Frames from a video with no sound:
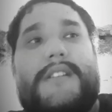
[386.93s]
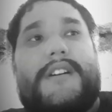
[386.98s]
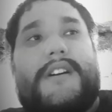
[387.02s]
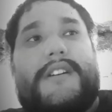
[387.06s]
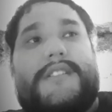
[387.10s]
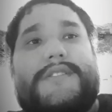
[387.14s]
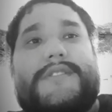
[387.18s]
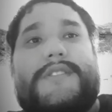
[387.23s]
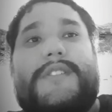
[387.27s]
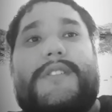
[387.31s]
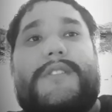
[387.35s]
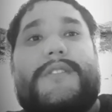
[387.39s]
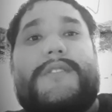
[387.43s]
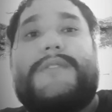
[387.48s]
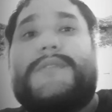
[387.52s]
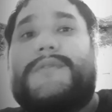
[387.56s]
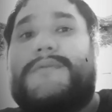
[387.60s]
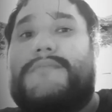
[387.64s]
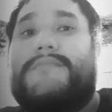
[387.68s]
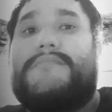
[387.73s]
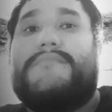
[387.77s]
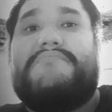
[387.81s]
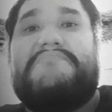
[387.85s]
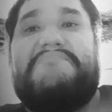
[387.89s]
So
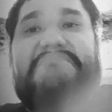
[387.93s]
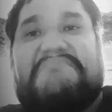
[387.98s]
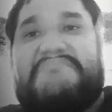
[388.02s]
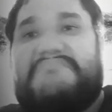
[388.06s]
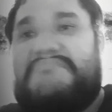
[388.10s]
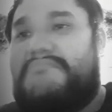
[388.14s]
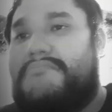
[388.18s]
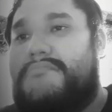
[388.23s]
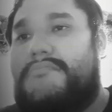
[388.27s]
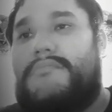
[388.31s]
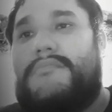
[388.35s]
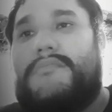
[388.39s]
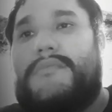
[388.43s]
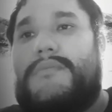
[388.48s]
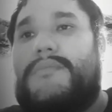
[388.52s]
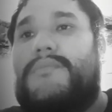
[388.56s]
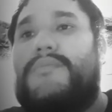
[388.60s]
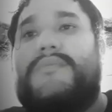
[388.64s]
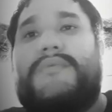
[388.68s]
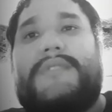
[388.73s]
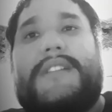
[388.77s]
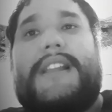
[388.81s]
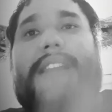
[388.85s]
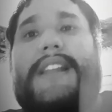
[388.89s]

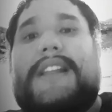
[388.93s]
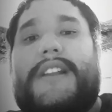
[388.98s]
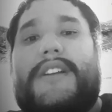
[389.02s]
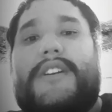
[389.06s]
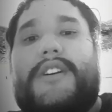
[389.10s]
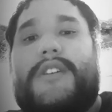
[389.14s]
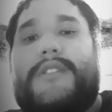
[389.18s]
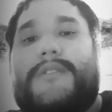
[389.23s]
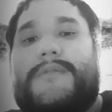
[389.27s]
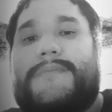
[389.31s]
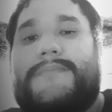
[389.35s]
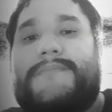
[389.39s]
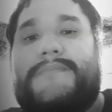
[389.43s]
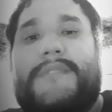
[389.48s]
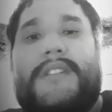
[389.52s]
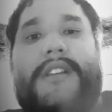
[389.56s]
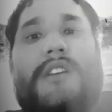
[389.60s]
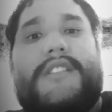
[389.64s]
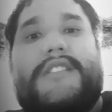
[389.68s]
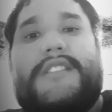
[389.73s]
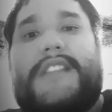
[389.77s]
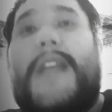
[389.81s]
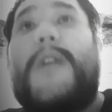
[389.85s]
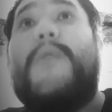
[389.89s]
they let it go.
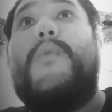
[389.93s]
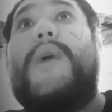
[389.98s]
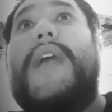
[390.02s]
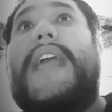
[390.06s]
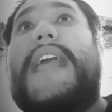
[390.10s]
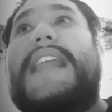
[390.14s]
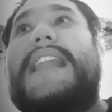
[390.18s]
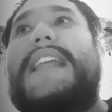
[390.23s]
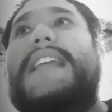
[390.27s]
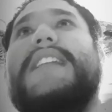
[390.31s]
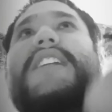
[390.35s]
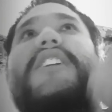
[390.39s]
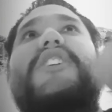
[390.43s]
They waited